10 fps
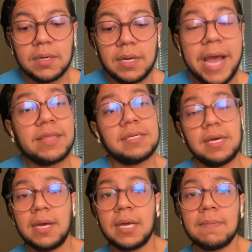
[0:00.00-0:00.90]
at the
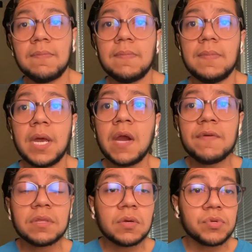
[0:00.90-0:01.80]
time,
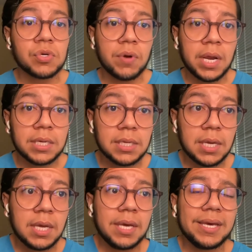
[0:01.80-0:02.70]
everything was great.
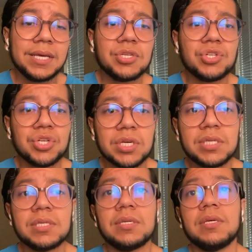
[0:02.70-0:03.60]
It's
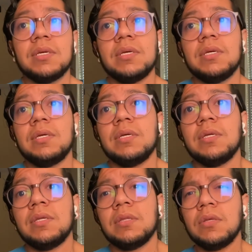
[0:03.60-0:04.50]
just
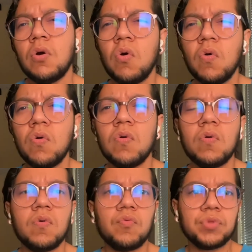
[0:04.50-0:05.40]

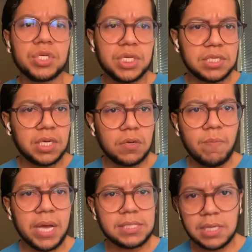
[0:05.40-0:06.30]
the sheets that you
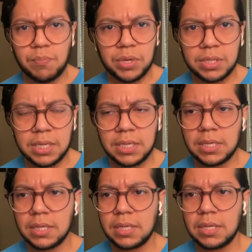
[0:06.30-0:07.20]
buy separately,
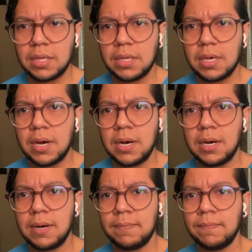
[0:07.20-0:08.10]

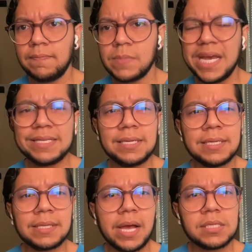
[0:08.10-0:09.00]
it
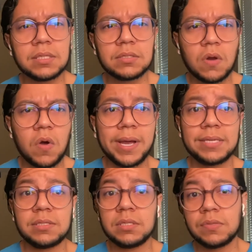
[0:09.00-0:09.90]
didn't last as long
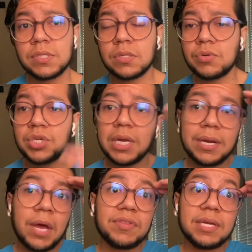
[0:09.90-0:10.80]
as the original sheet.
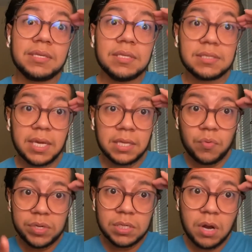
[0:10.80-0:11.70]
Now, they did say there
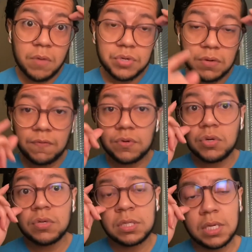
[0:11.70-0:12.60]
was an option for you
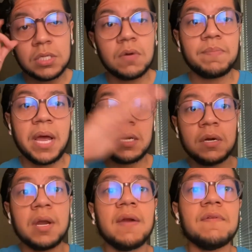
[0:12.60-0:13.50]
to send your packer
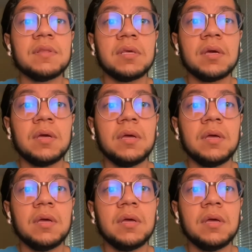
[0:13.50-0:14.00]
and everything,